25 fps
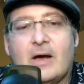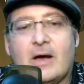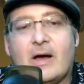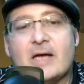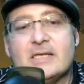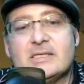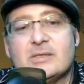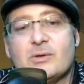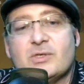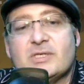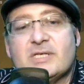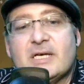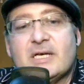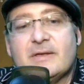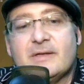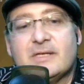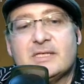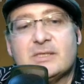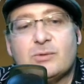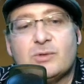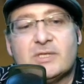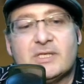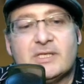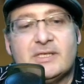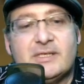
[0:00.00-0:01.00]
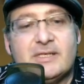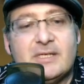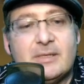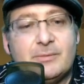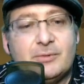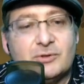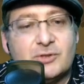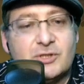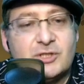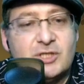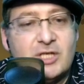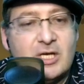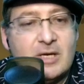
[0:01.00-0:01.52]
As I was saying, this was a
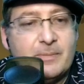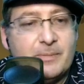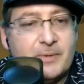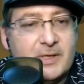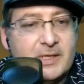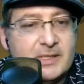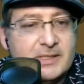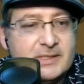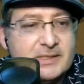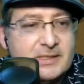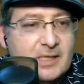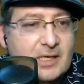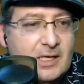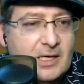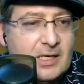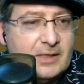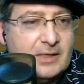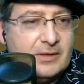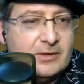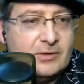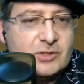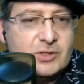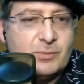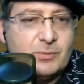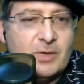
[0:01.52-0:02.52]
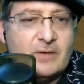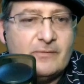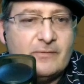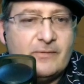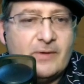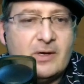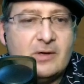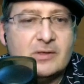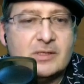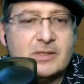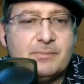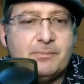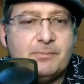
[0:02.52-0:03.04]
nimble ship. Its inertia
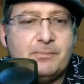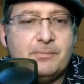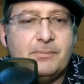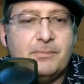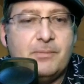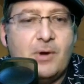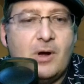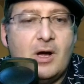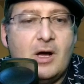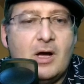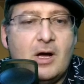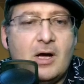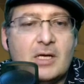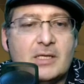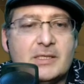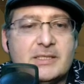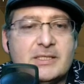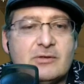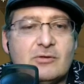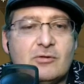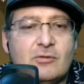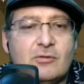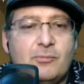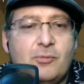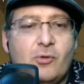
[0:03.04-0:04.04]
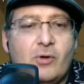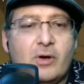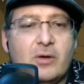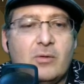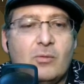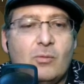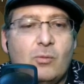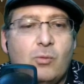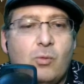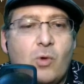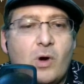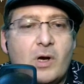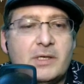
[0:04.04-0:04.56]
modifier is
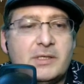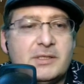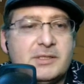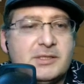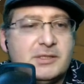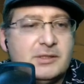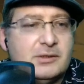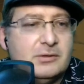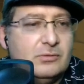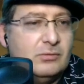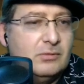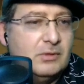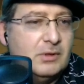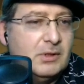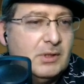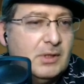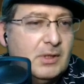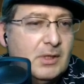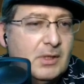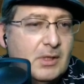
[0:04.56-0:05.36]
0.12.